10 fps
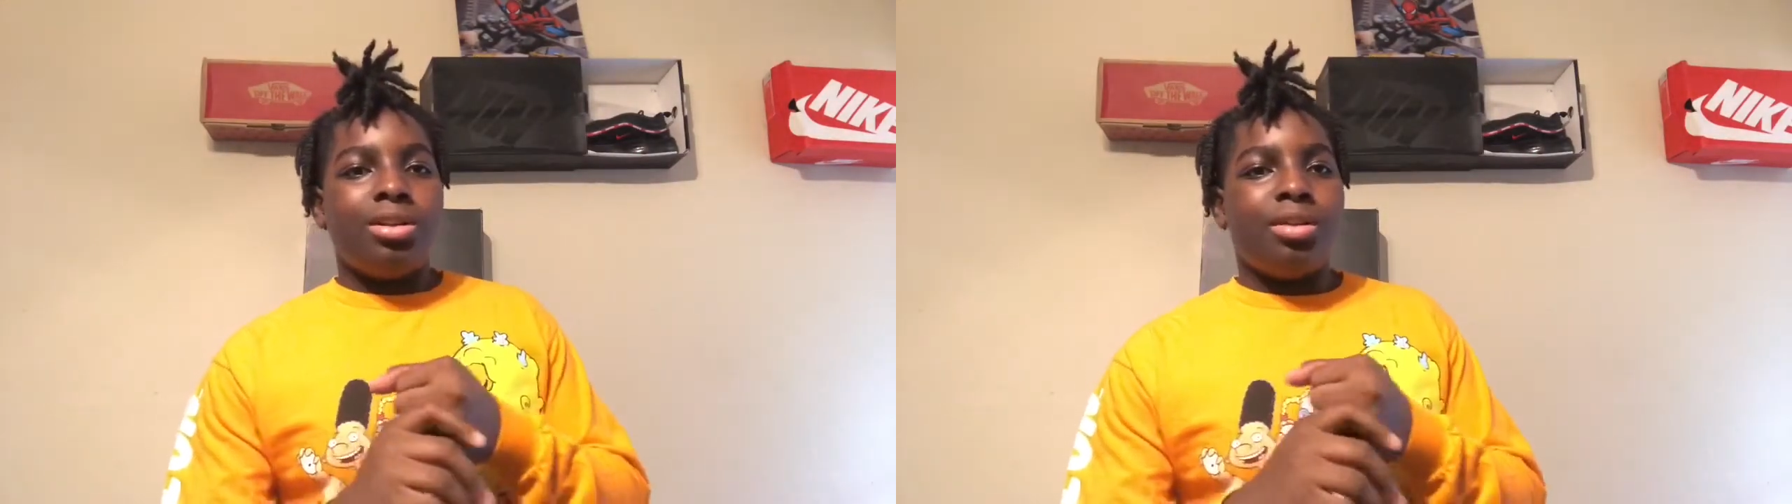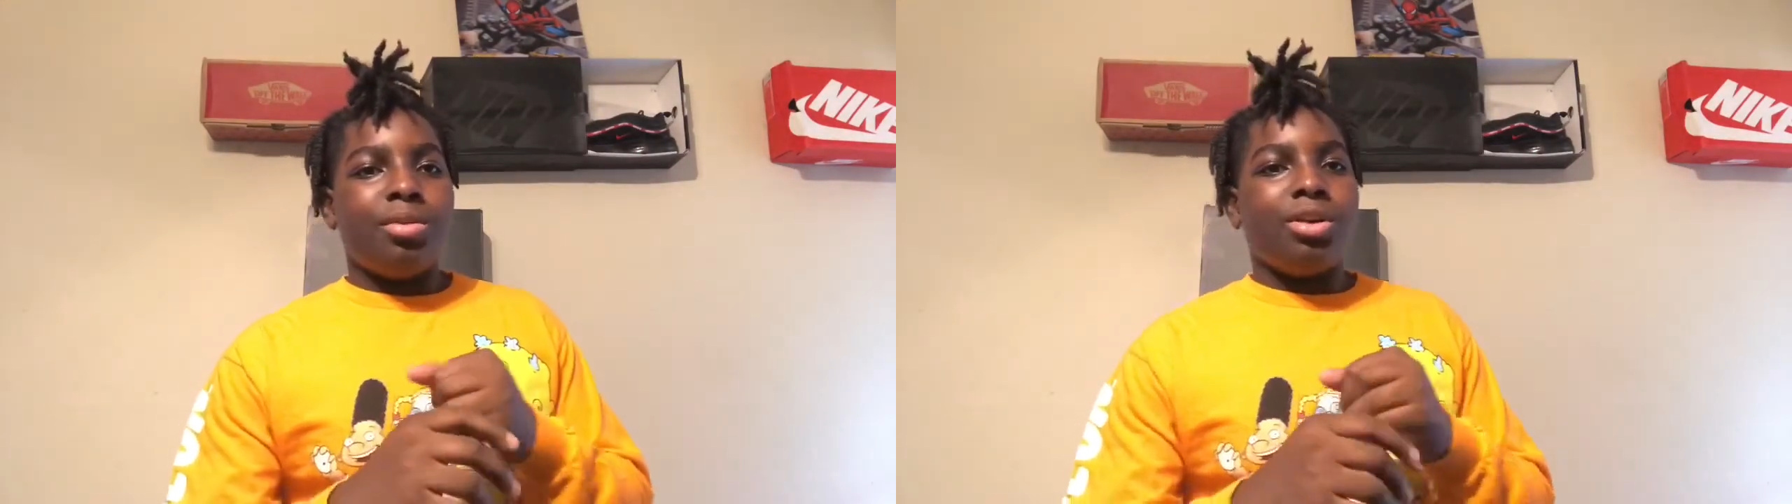
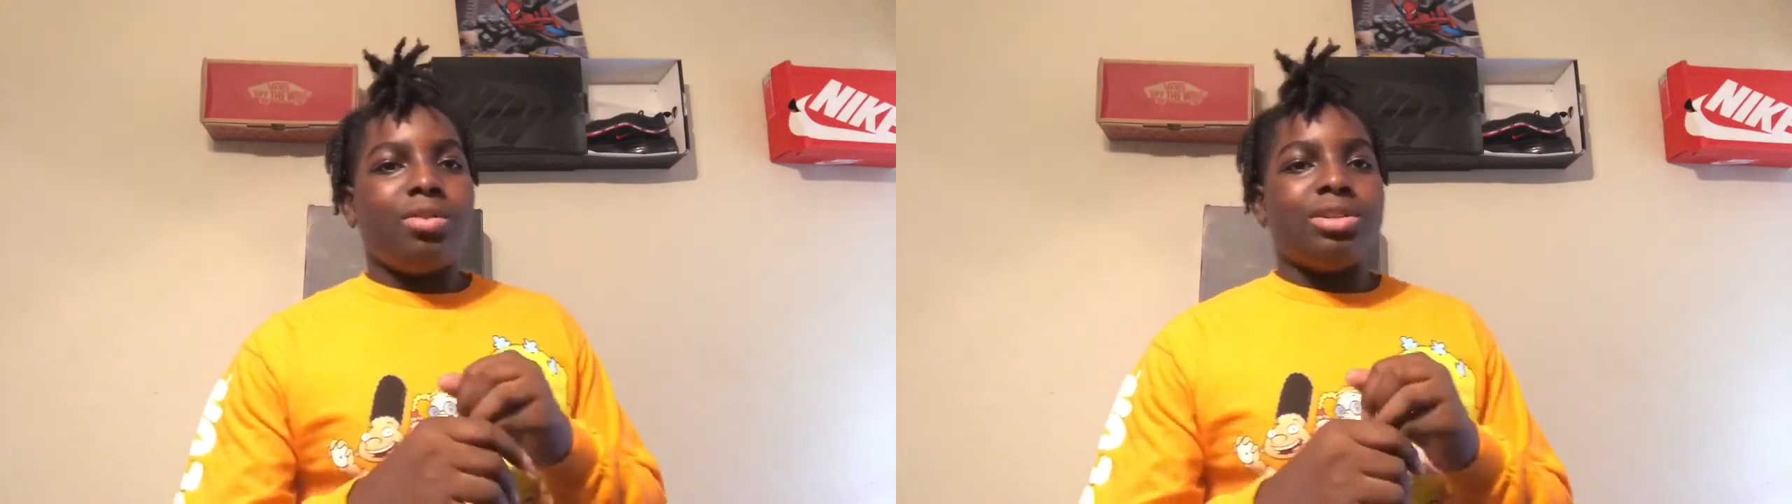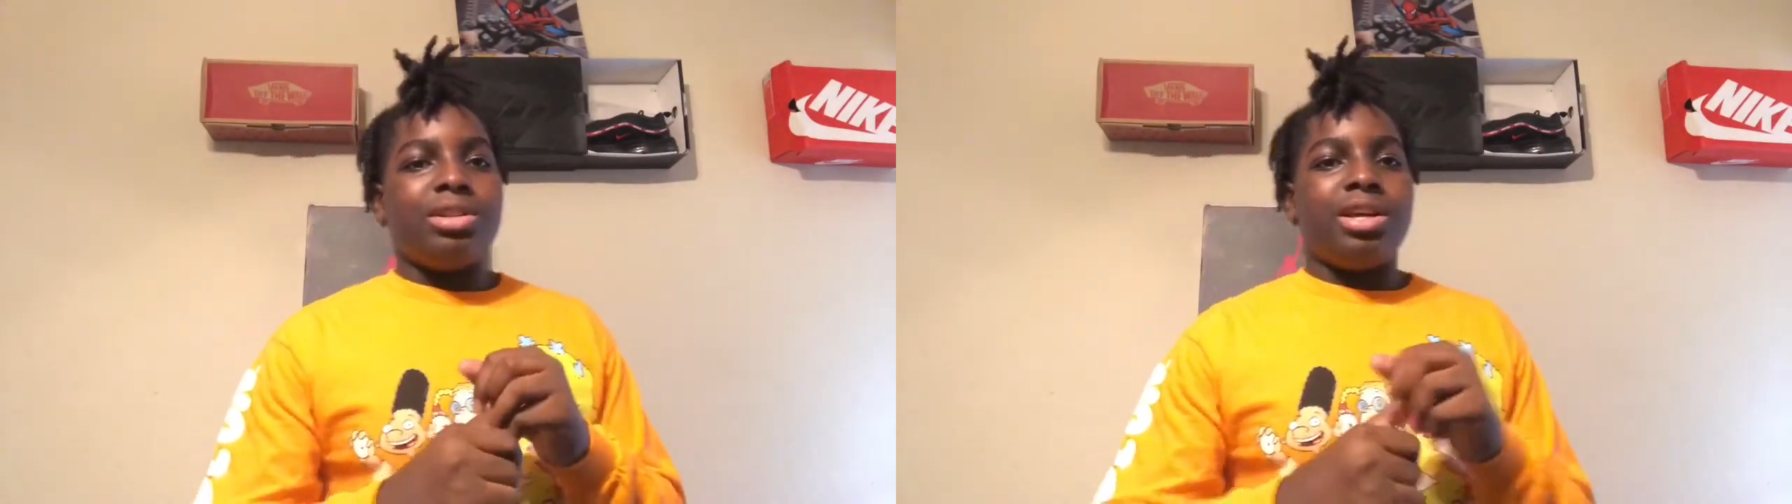Let me know
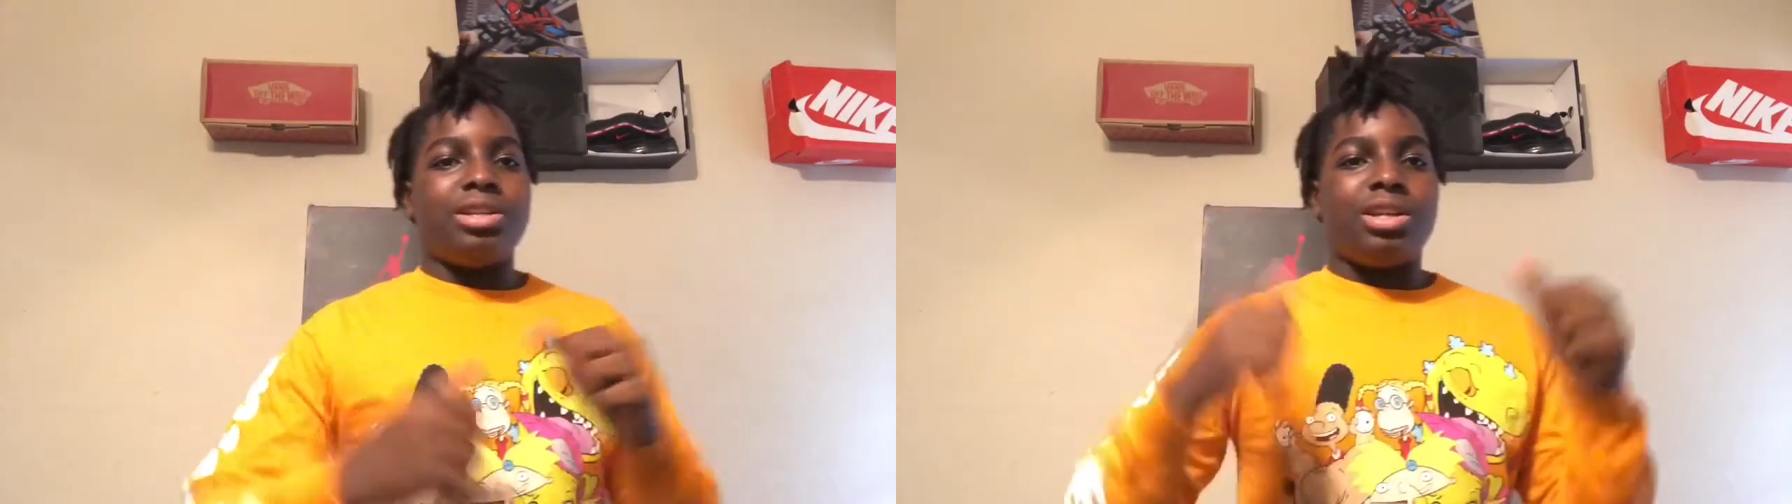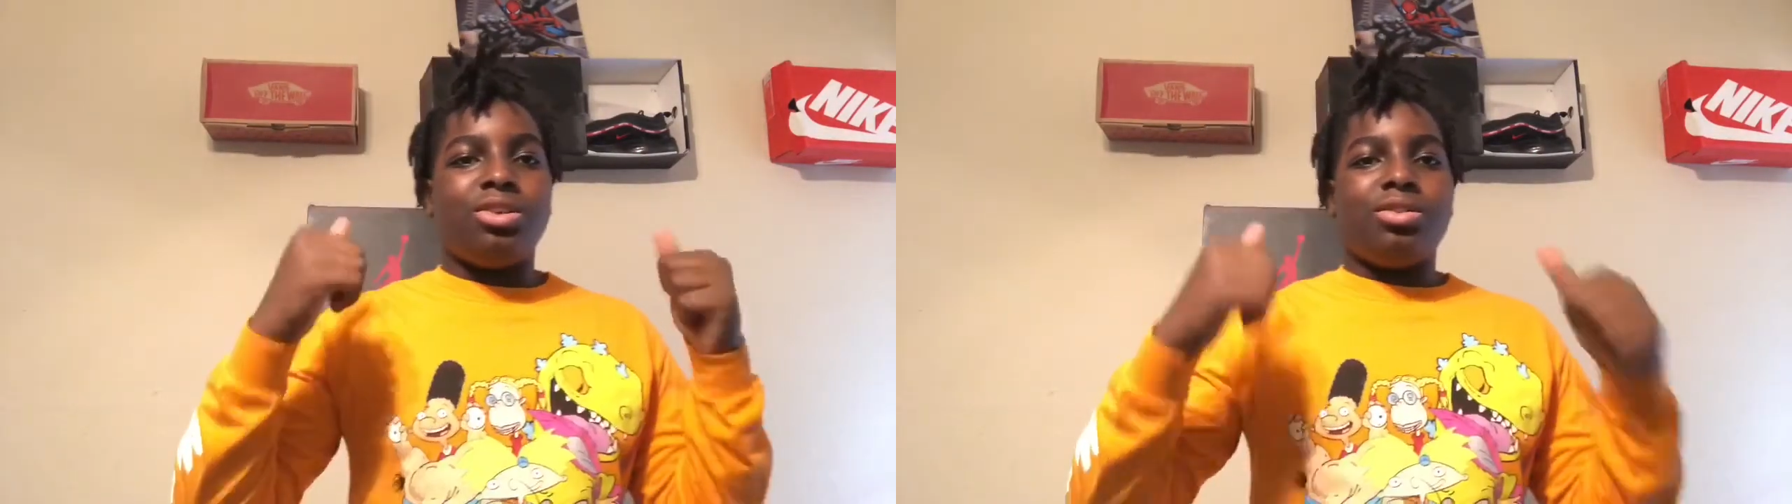what's
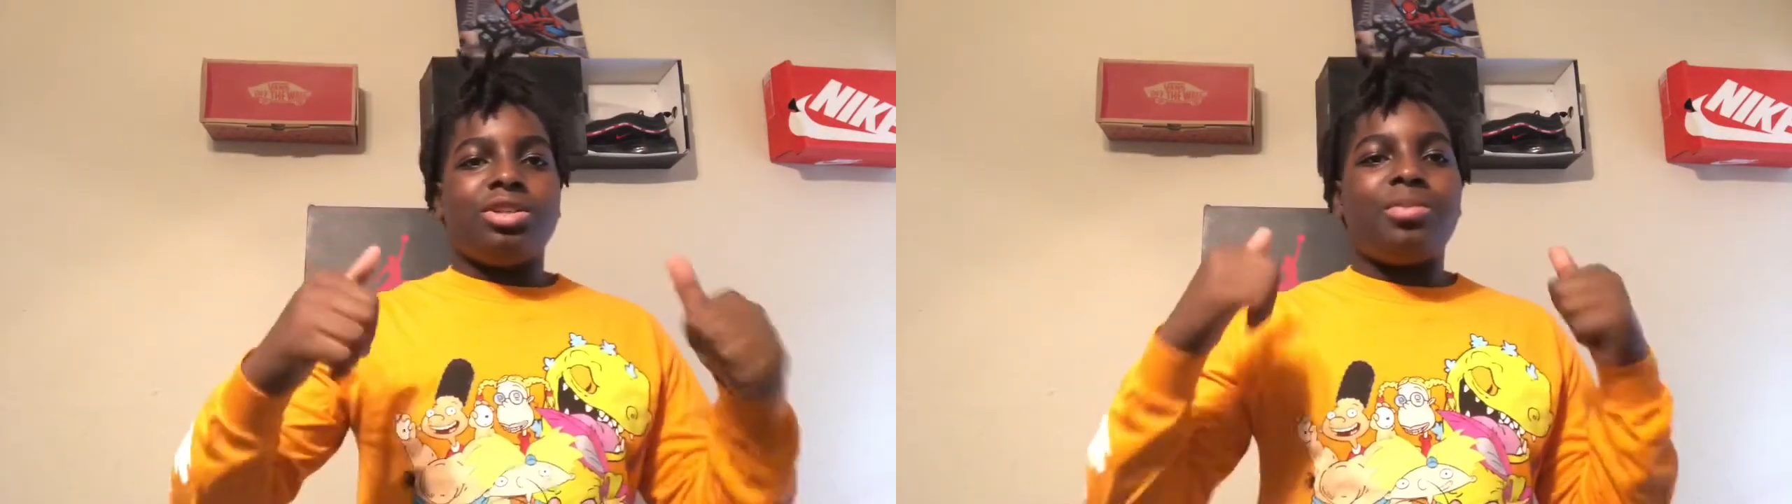next. Ignore